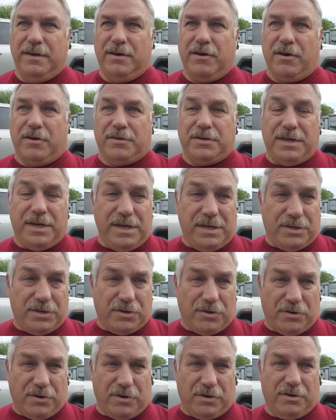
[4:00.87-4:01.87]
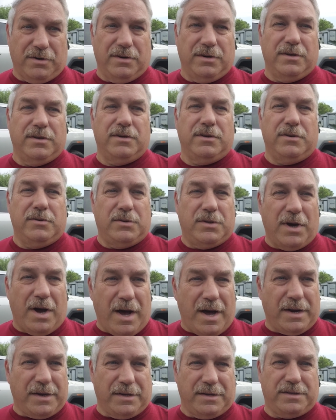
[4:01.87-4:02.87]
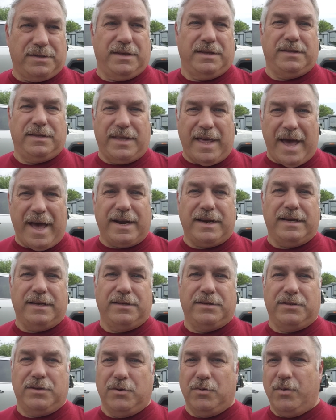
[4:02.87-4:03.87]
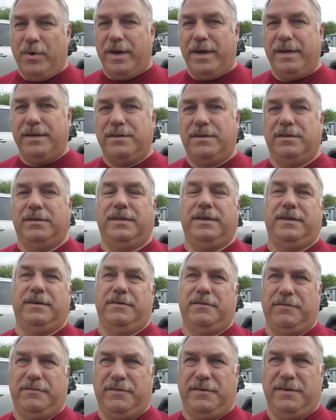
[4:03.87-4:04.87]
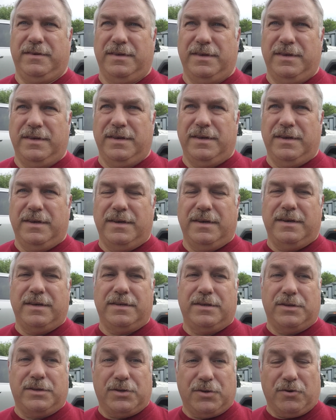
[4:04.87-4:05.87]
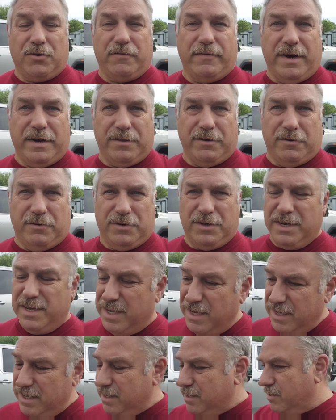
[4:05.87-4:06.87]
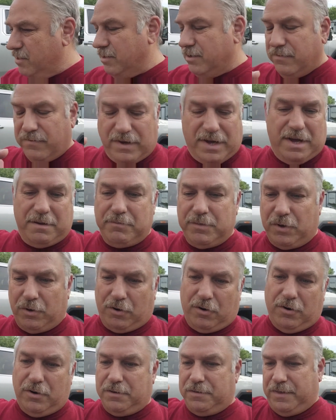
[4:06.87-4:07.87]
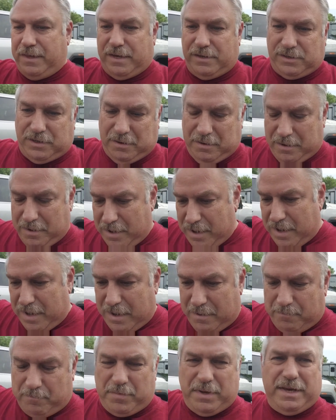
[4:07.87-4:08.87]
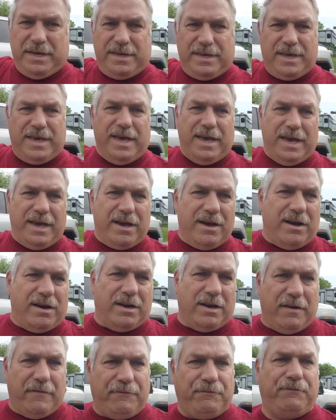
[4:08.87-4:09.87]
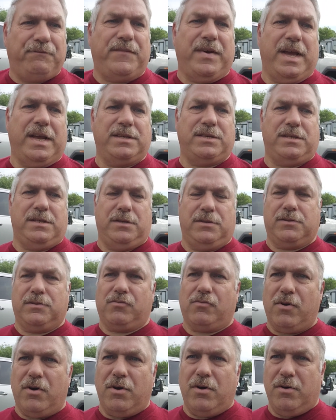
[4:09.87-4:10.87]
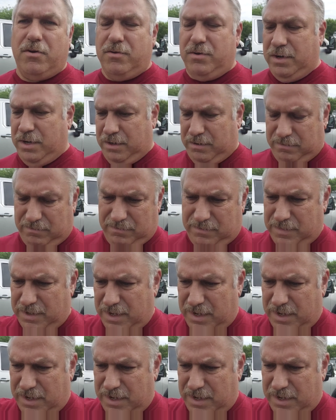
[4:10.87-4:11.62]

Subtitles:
our teacher, who taught us that that is the way to live, to serve others. He could have come to earth as a big king on a fancy throne and